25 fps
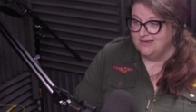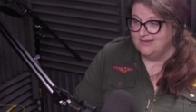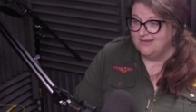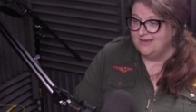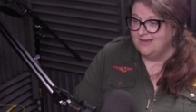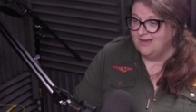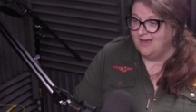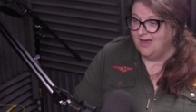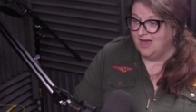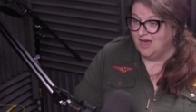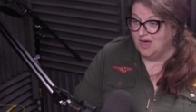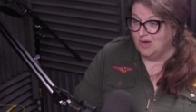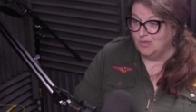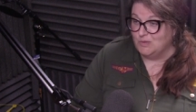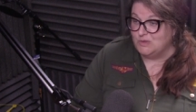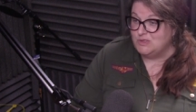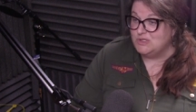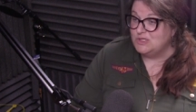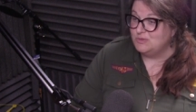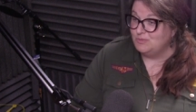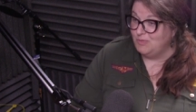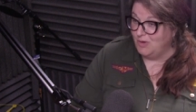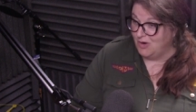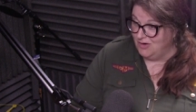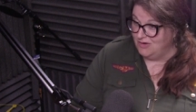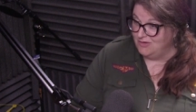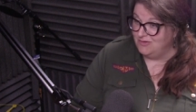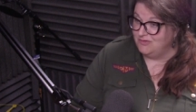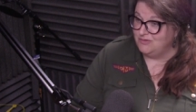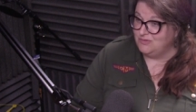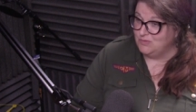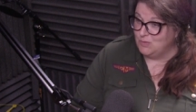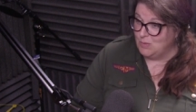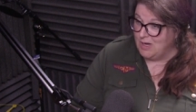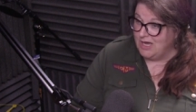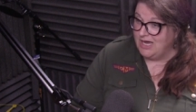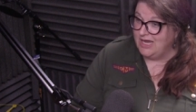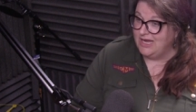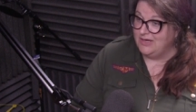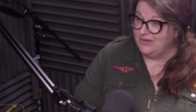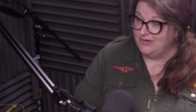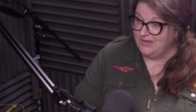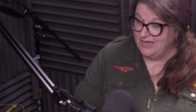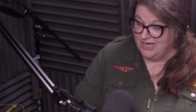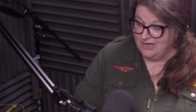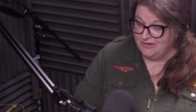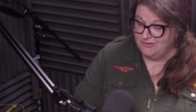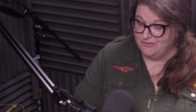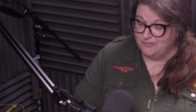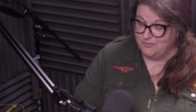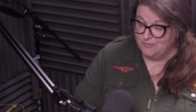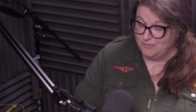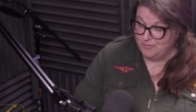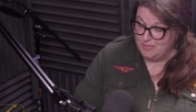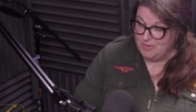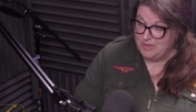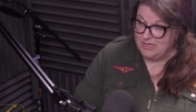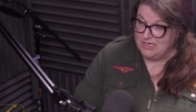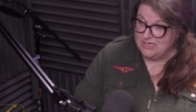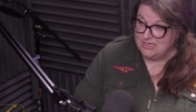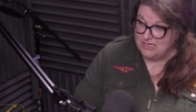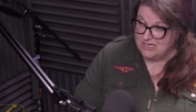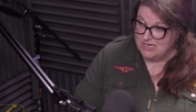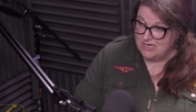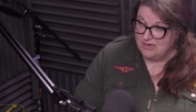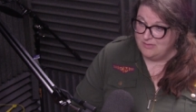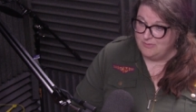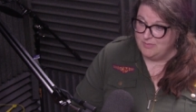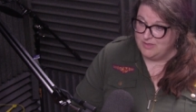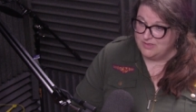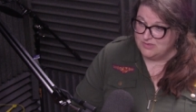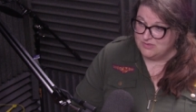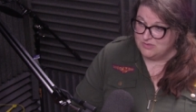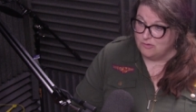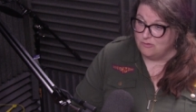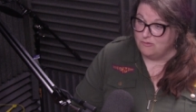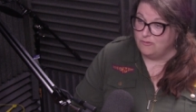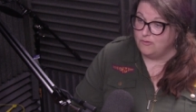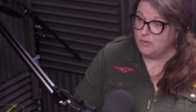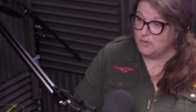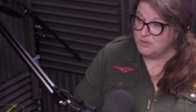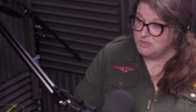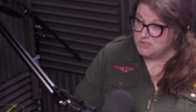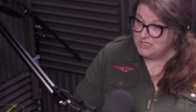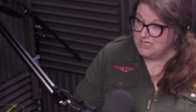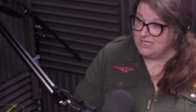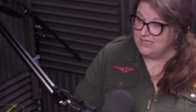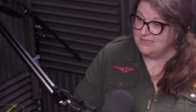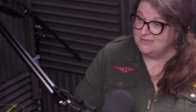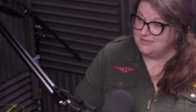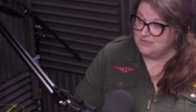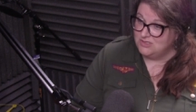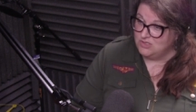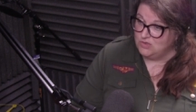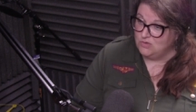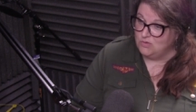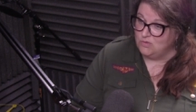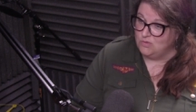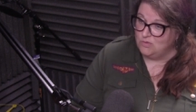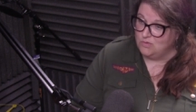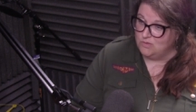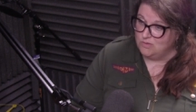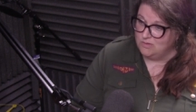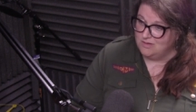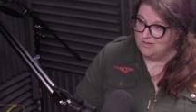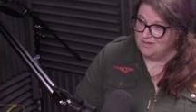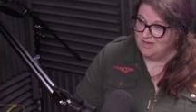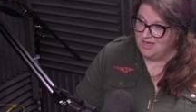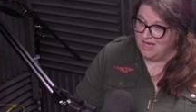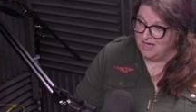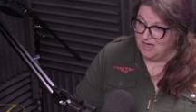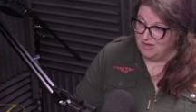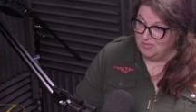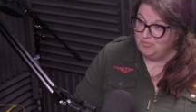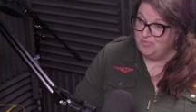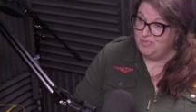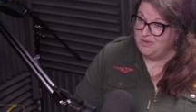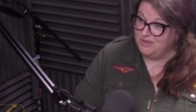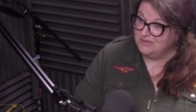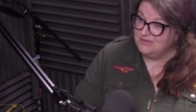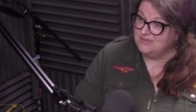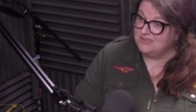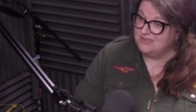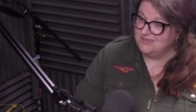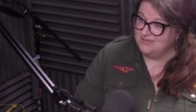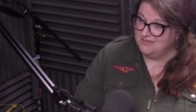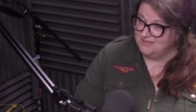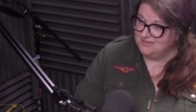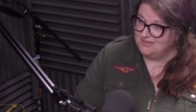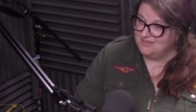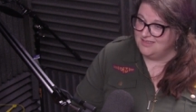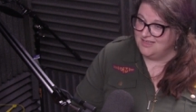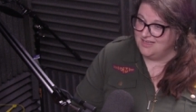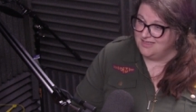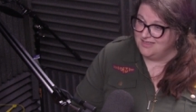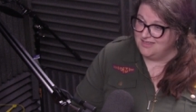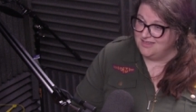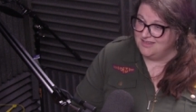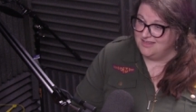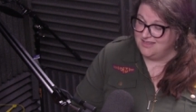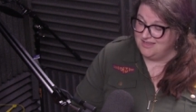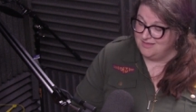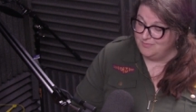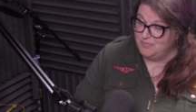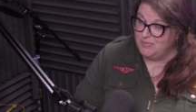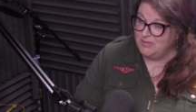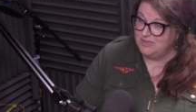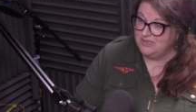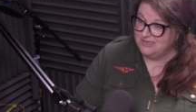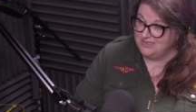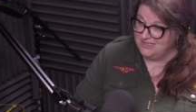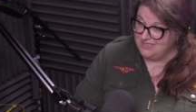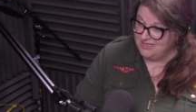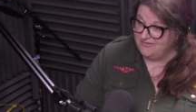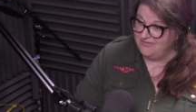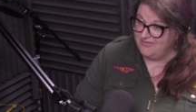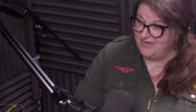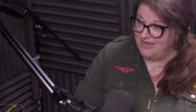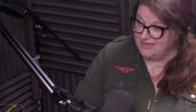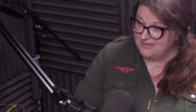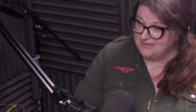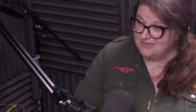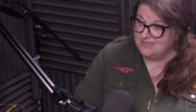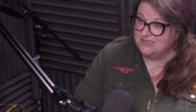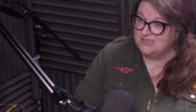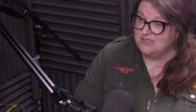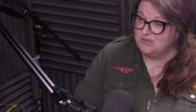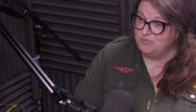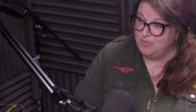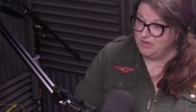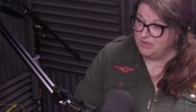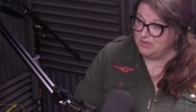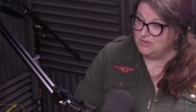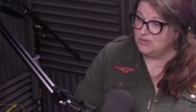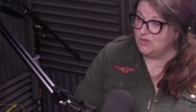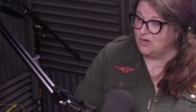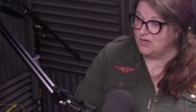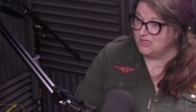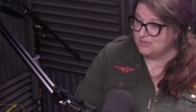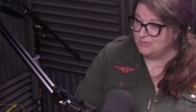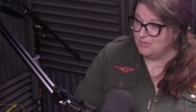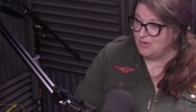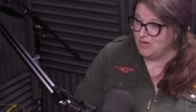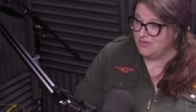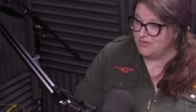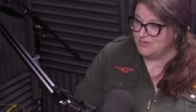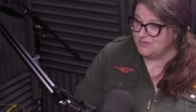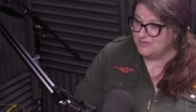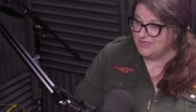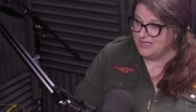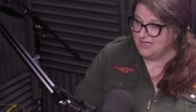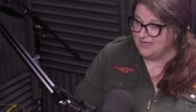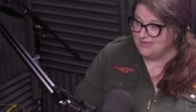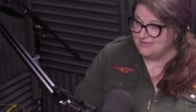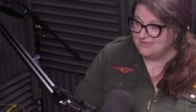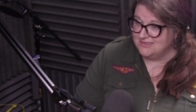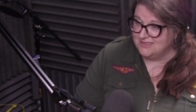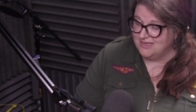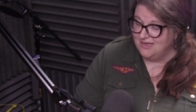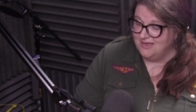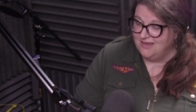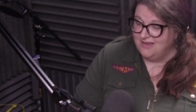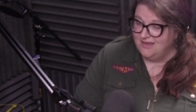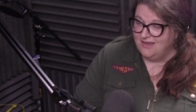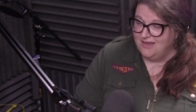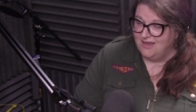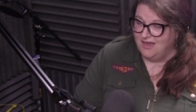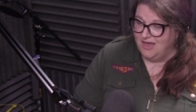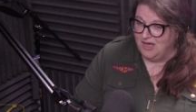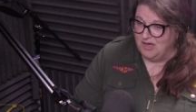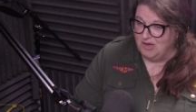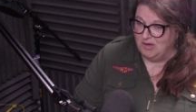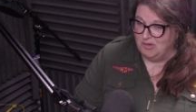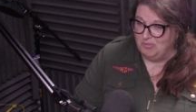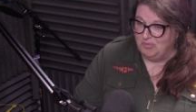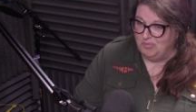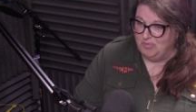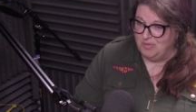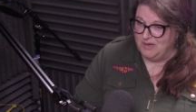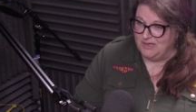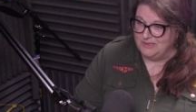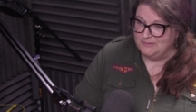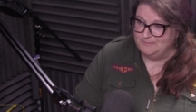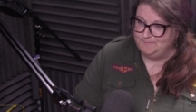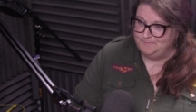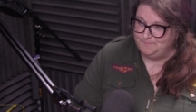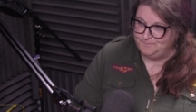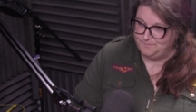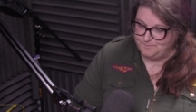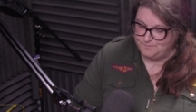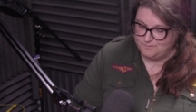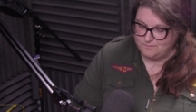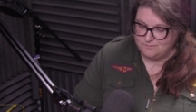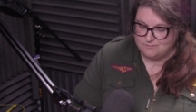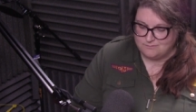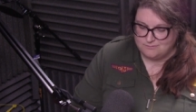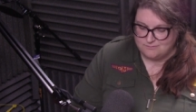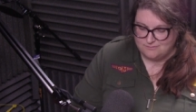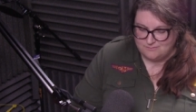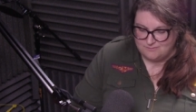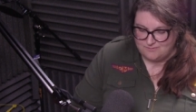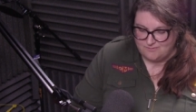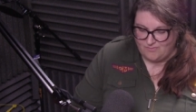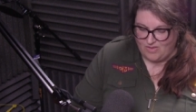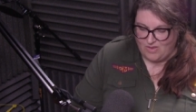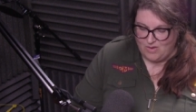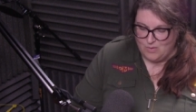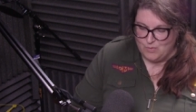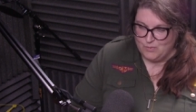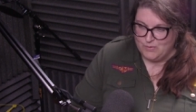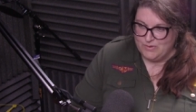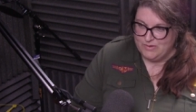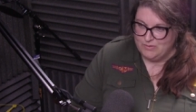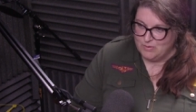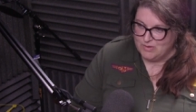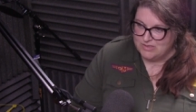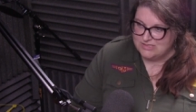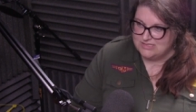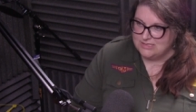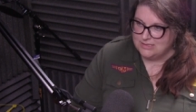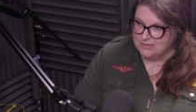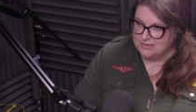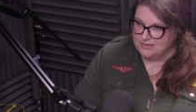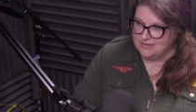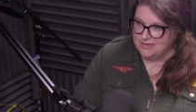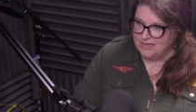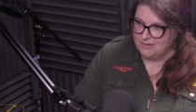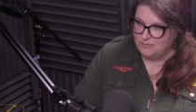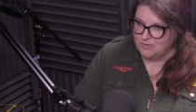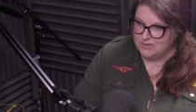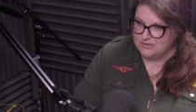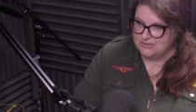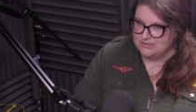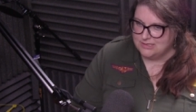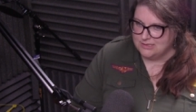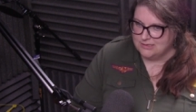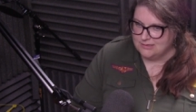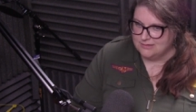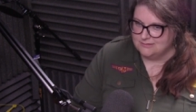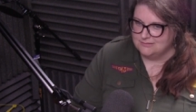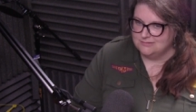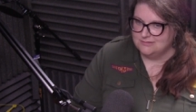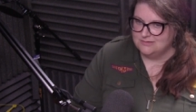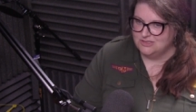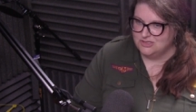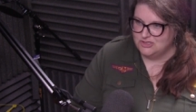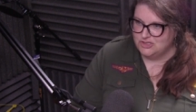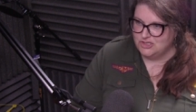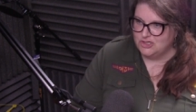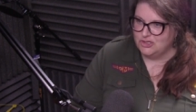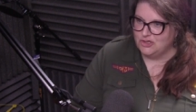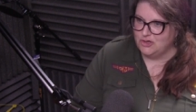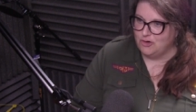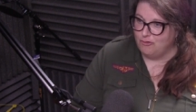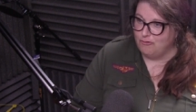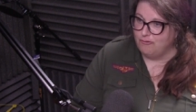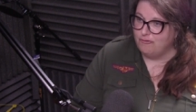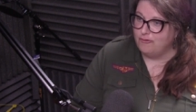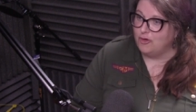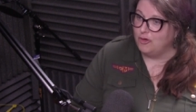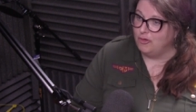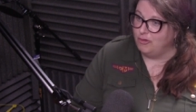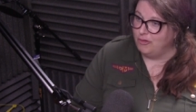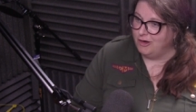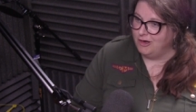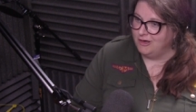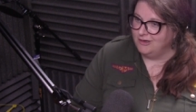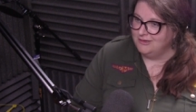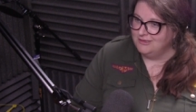um, which is part of why I've been been so fortunate to uh, build uh, build the event and mm-hmm. to build Awesome Authors Kids, uh, but we want to I want to to go further.